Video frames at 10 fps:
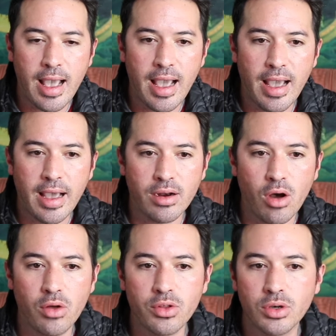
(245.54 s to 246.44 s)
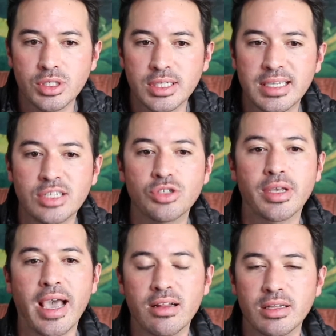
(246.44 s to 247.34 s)
And all those essential
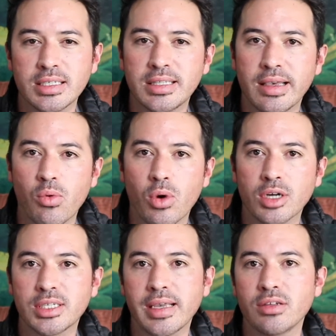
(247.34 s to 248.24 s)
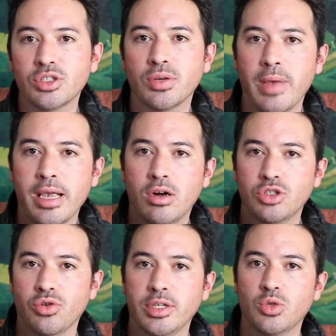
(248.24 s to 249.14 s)
catalysts that work together to make our
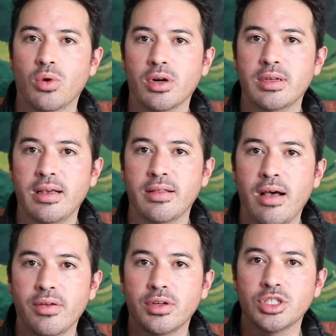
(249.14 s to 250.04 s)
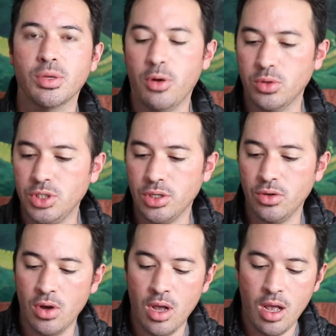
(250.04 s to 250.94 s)
joints work how they're supposed
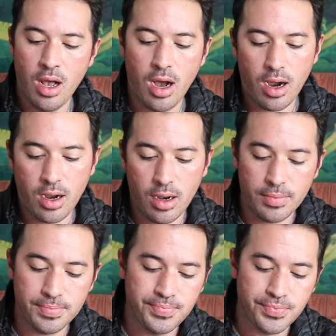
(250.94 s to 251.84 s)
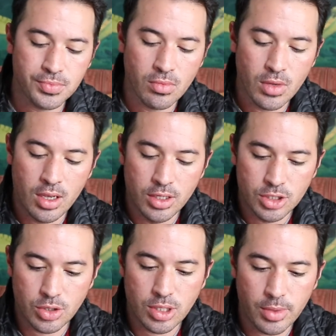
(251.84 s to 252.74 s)
to.
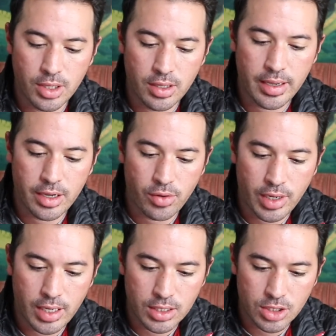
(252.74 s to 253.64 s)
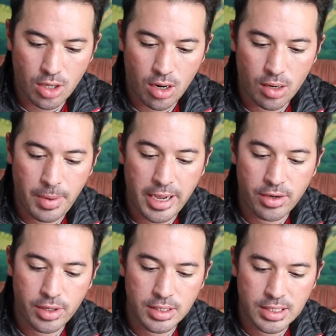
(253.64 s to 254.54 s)
So some of the ingredients are
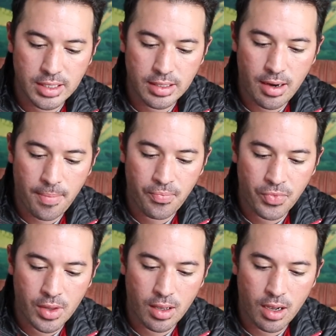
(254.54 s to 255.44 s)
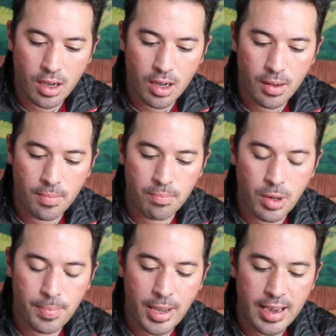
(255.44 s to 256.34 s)
pancreatin,
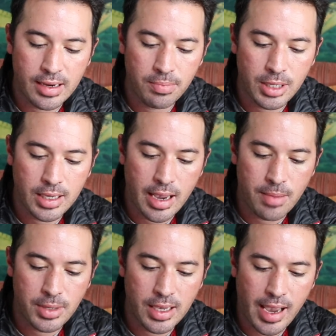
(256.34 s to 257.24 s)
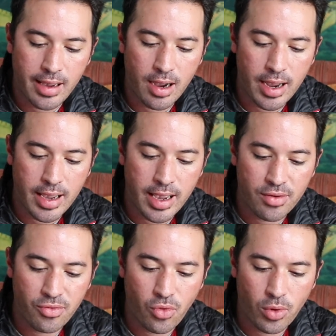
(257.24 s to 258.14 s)
papain,
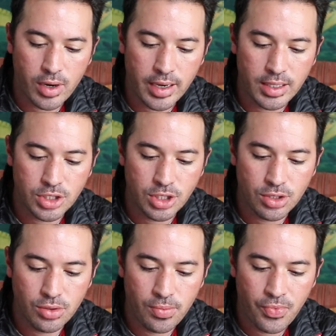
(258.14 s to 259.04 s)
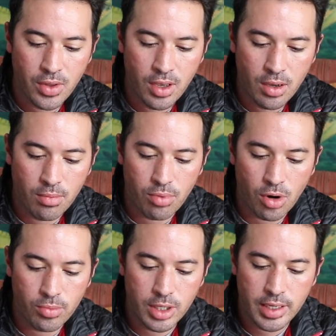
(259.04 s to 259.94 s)
P-A-P-A-I-N 492,
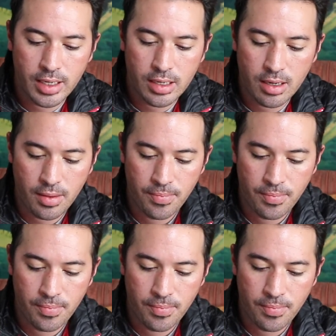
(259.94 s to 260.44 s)
bromelain,